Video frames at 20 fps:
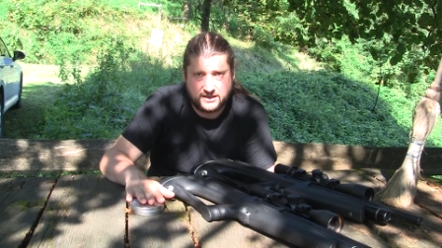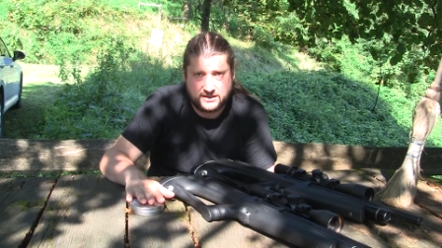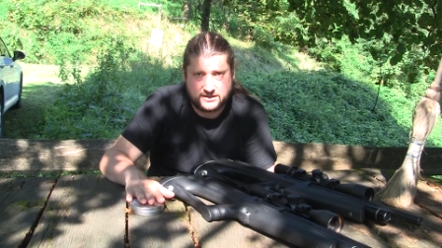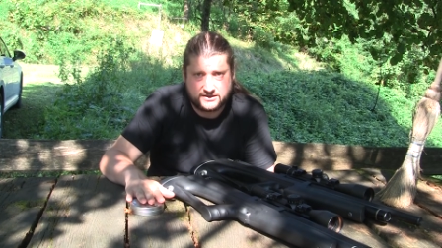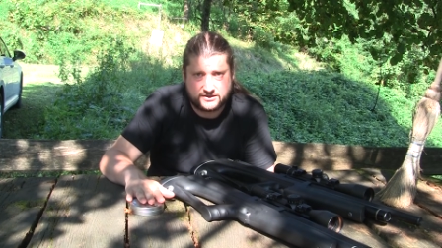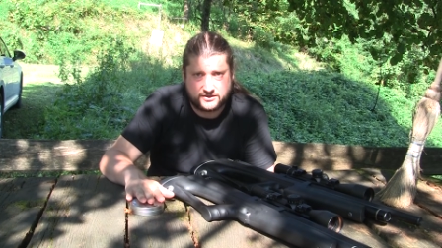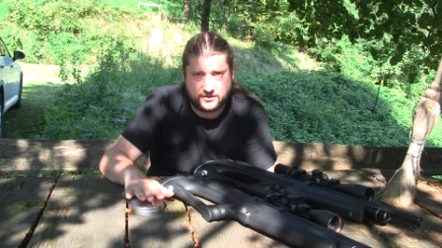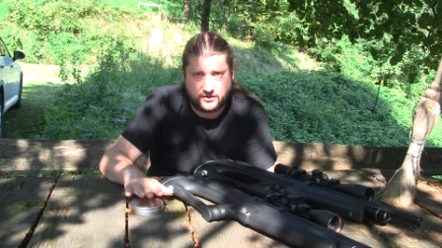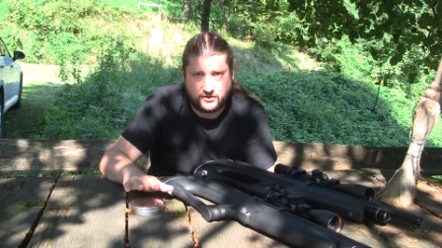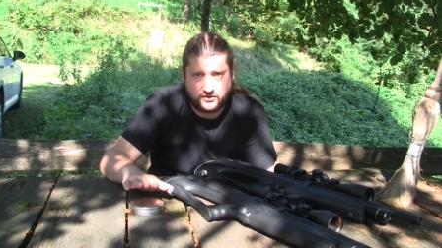
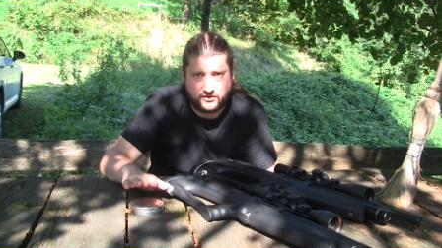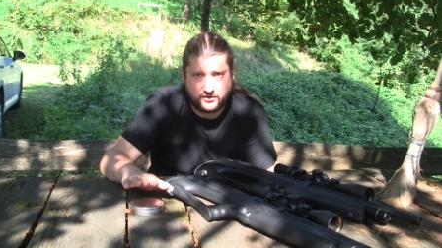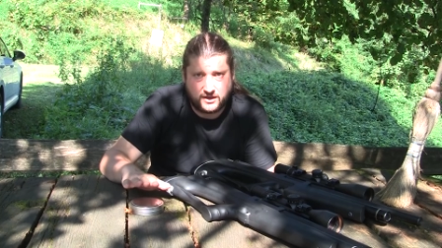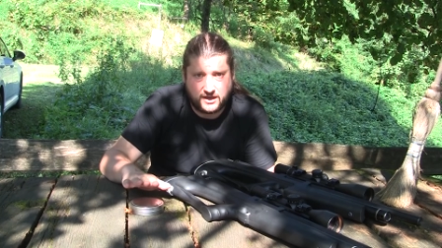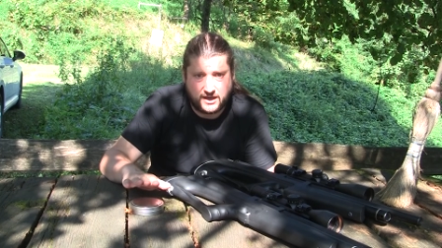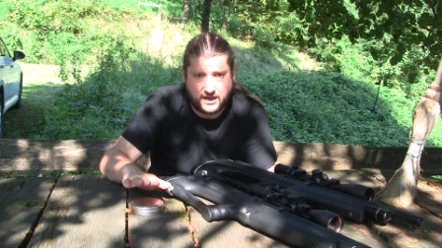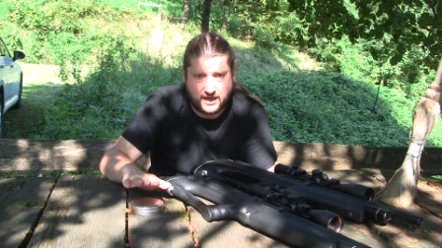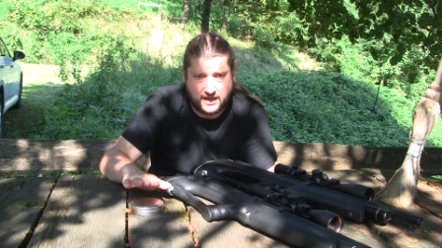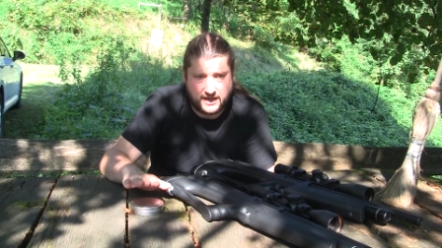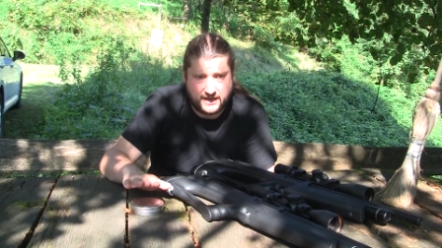So
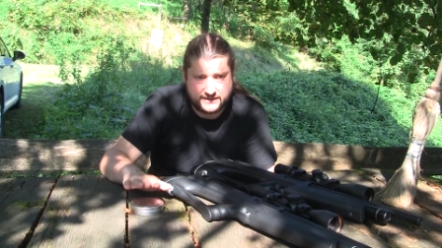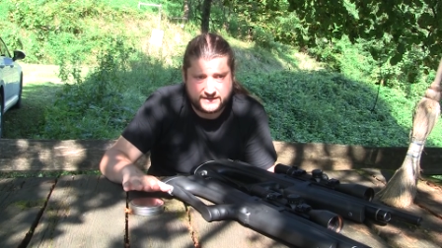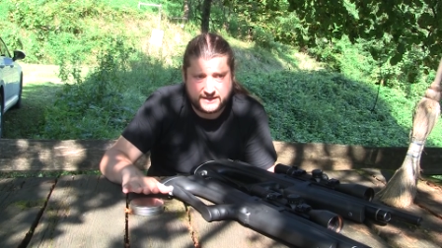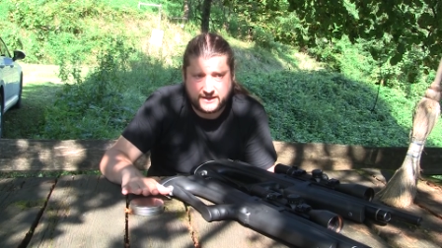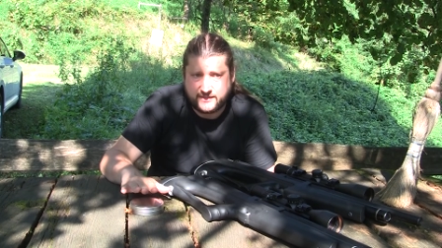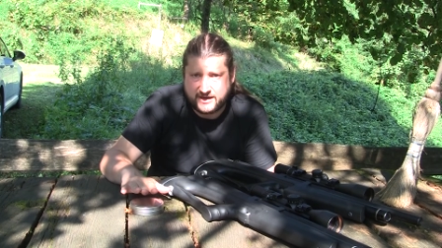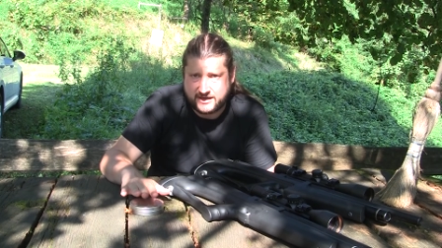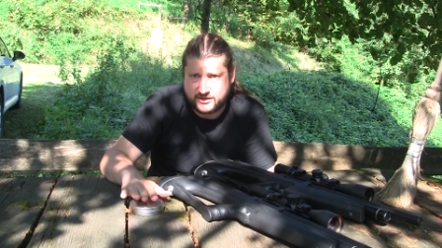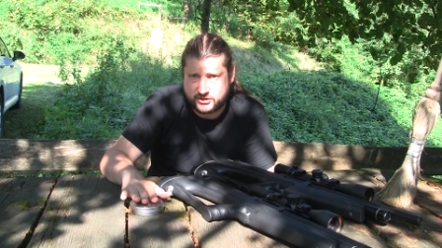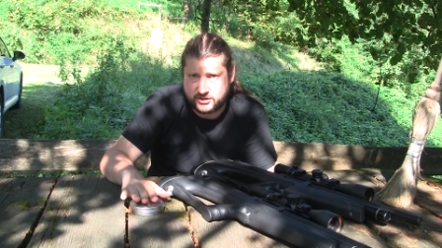as I
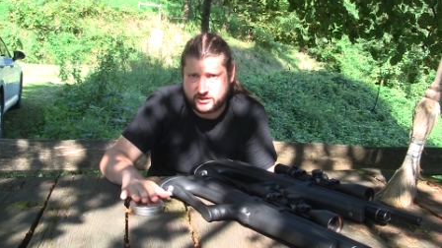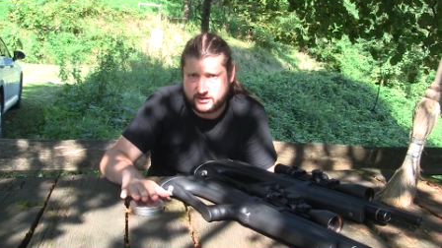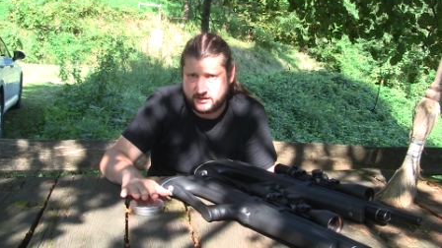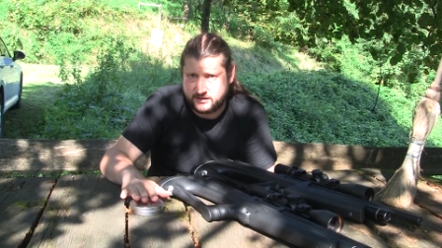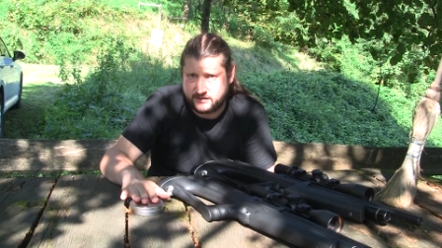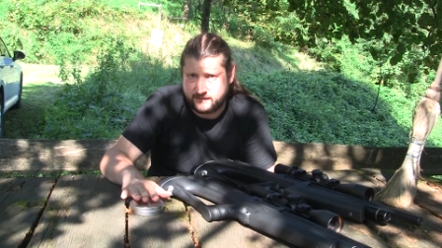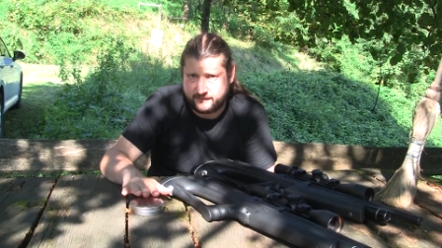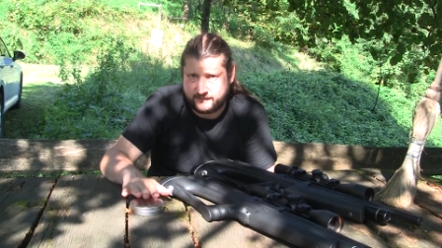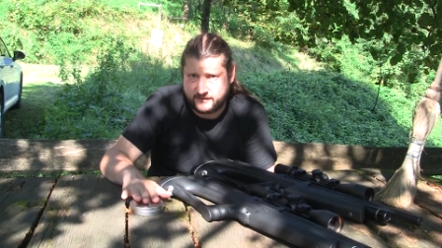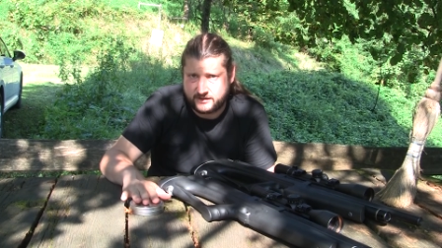mentioned in
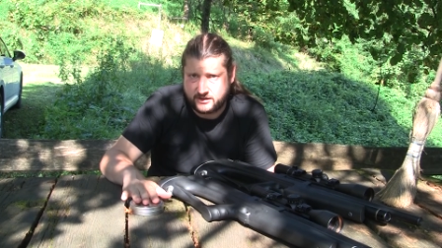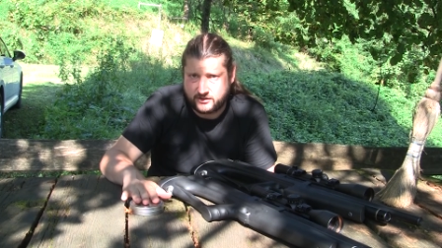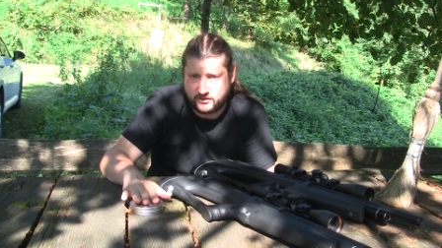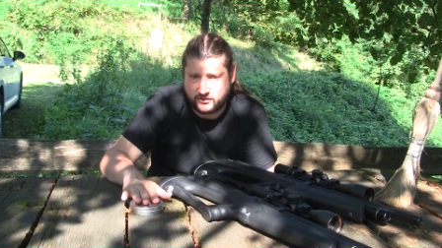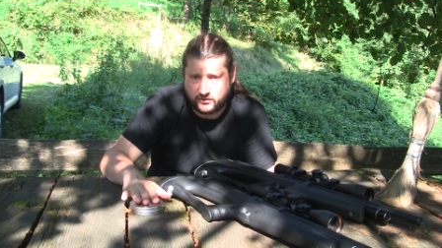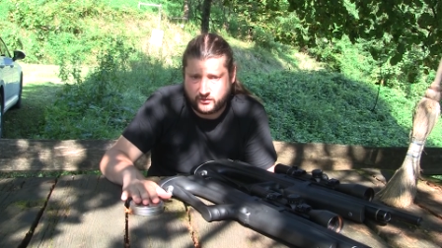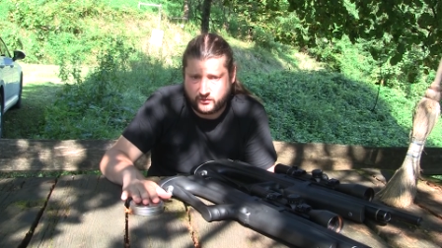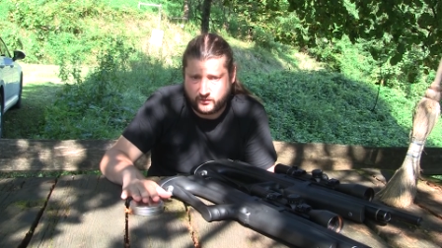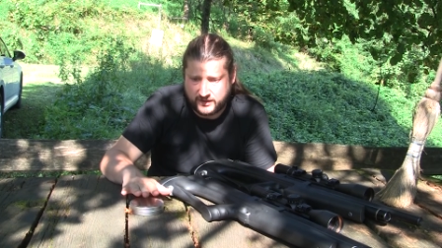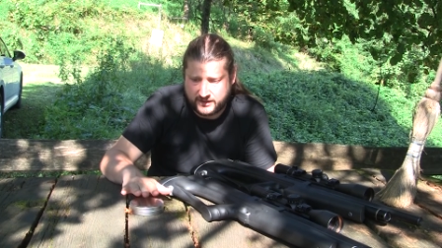the
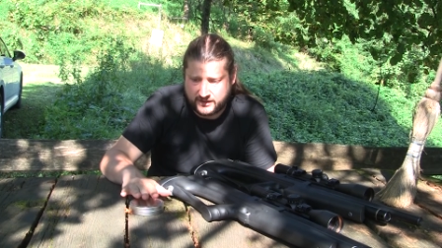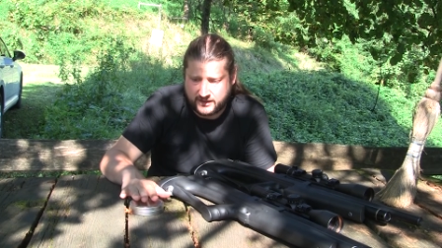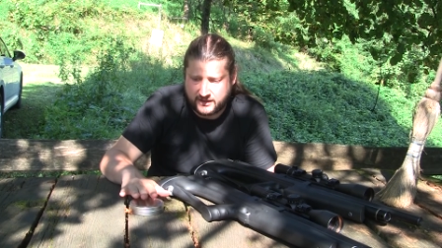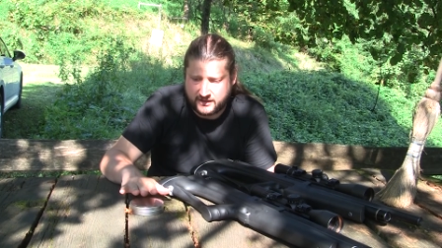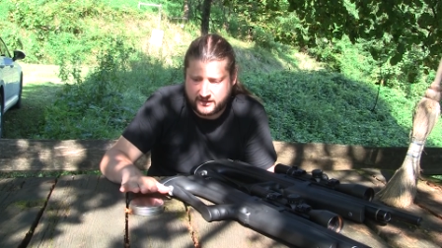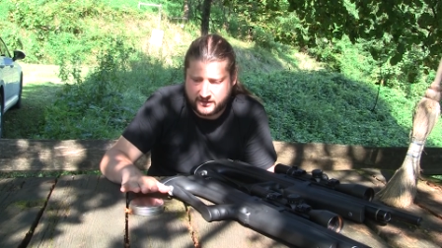video when I